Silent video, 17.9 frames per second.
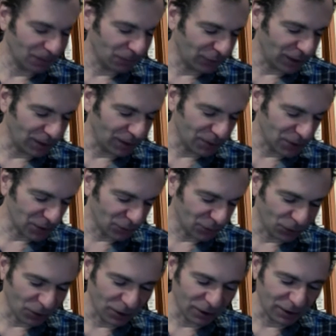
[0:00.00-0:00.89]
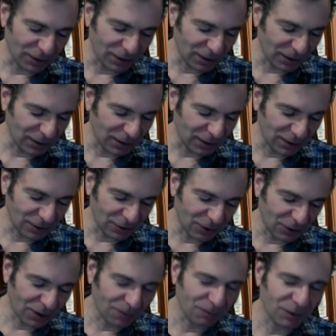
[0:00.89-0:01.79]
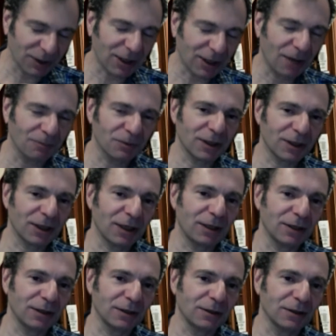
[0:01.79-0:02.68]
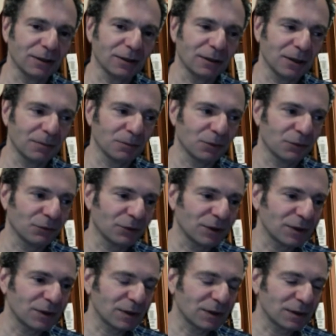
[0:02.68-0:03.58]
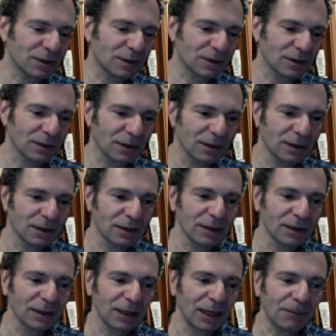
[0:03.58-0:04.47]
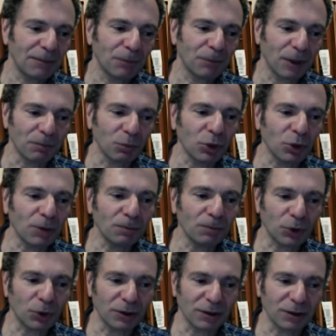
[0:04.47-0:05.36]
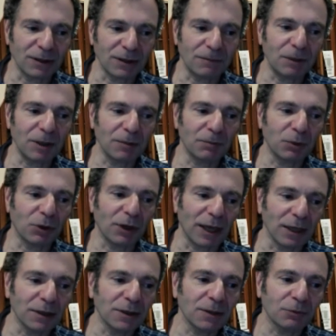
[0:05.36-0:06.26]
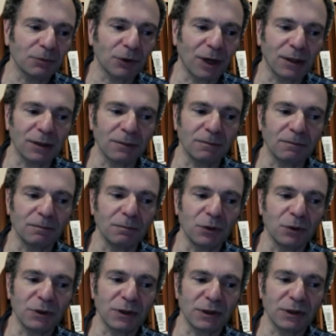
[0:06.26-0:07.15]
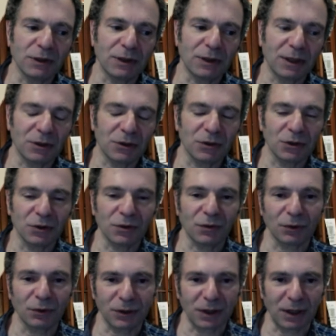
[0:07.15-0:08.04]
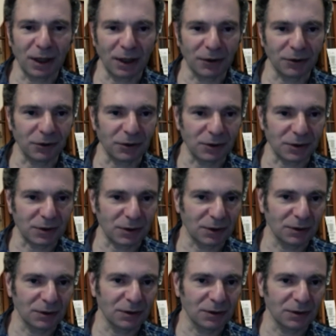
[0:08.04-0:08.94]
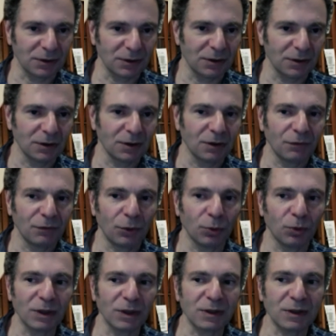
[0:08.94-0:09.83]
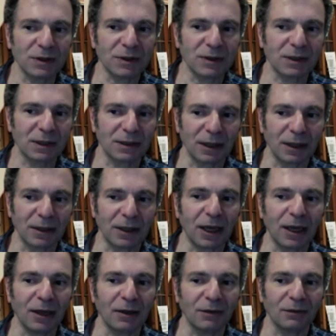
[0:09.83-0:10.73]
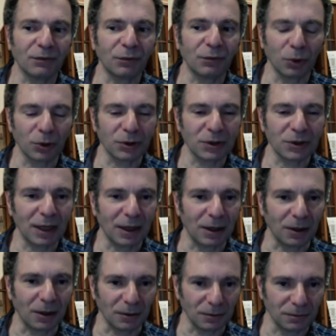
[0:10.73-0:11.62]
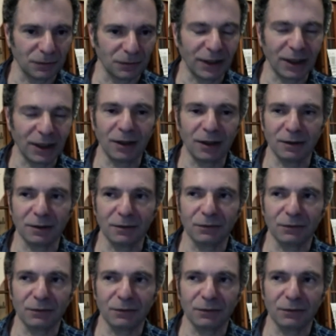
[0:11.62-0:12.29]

famous for an incredibly complicated number of reasons. But more importantly, people end up writing music that's useful to others for reasons that they can't foretell. They can't